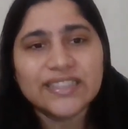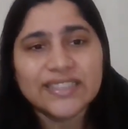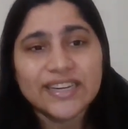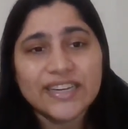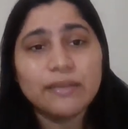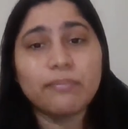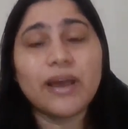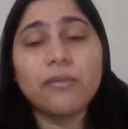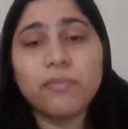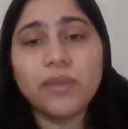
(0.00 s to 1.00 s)
a steady
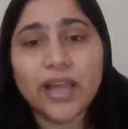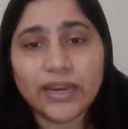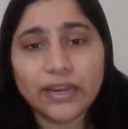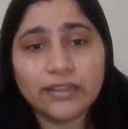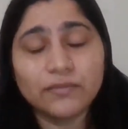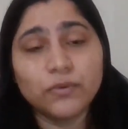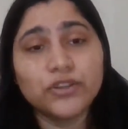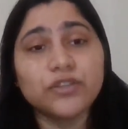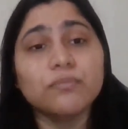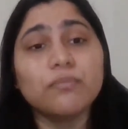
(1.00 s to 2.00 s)
pipeline is
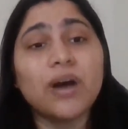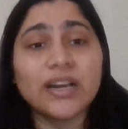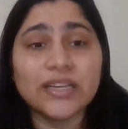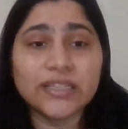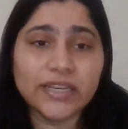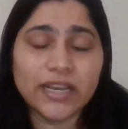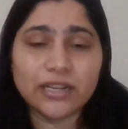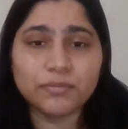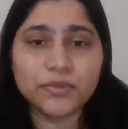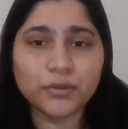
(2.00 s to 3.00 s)
what marketing
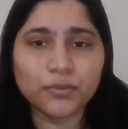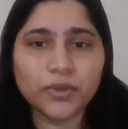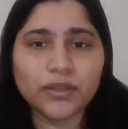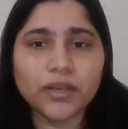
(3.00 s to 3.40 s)
helps you with.